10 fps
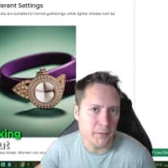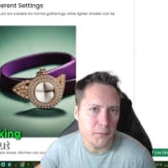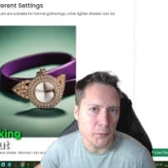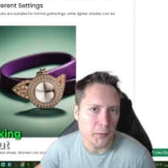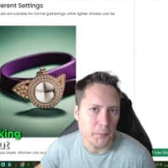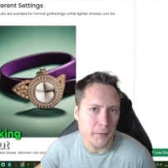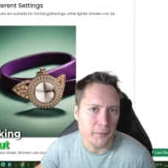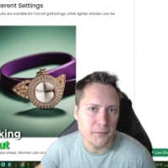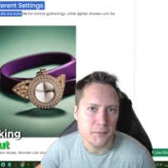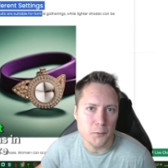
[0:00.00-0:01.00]
Talking
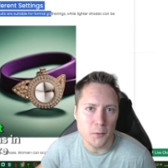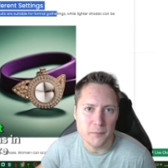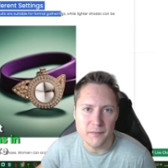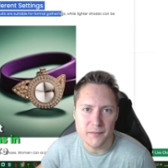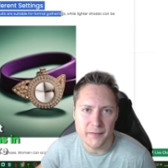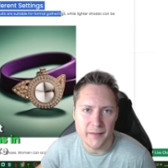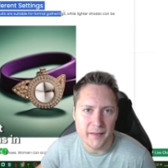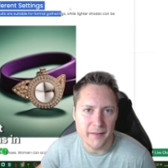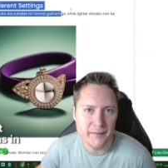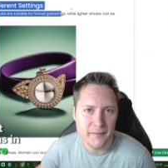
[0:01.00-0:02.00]
about suit options and
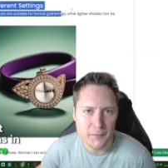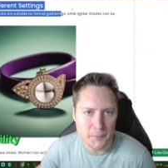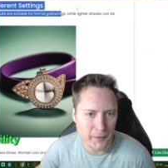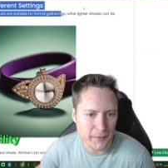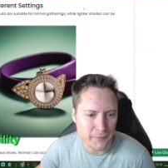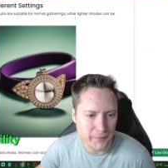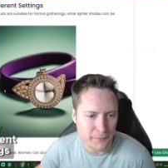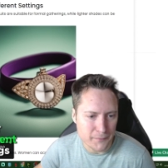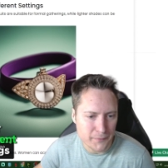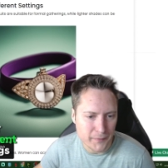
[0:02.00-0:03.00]
their suitability for
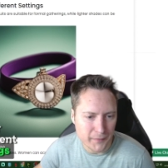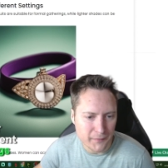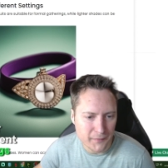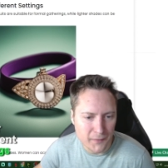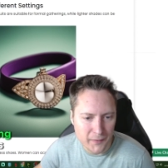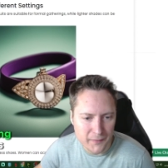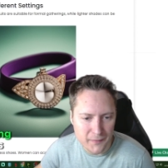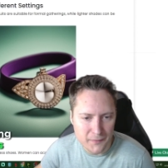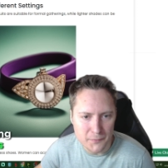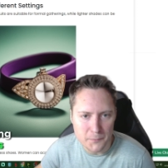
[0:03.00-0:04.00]
different things, styling
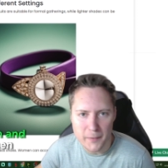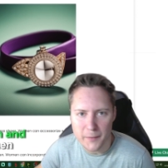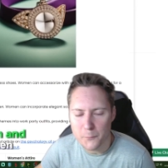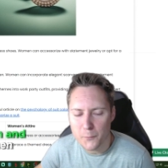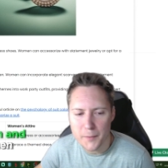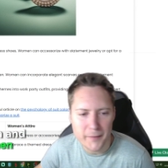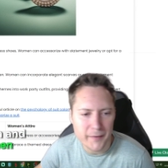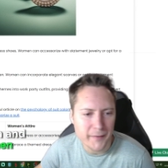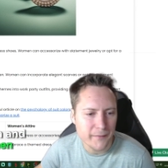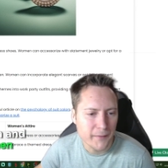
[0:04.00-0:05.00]
tips for men and
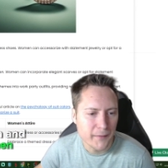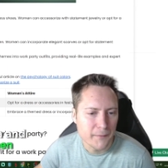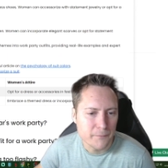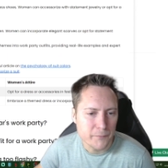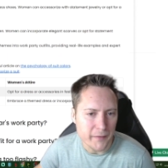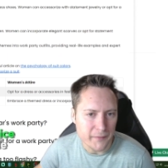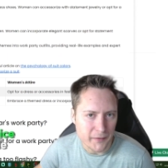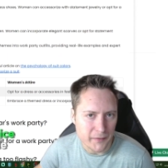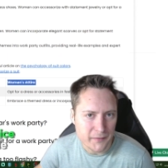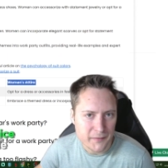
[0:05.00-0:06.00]
women. Here's a
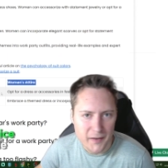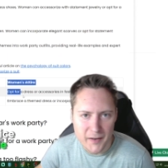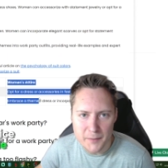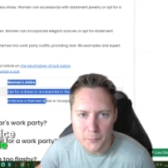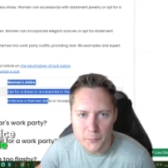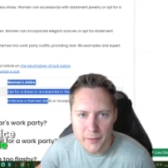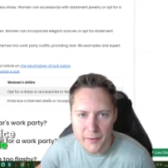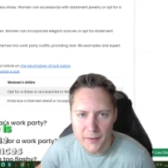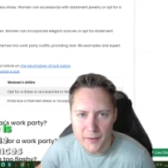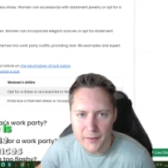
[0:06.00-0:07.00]
nice table
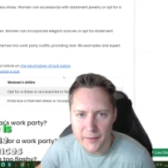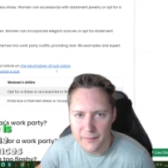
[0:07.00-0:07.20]
here.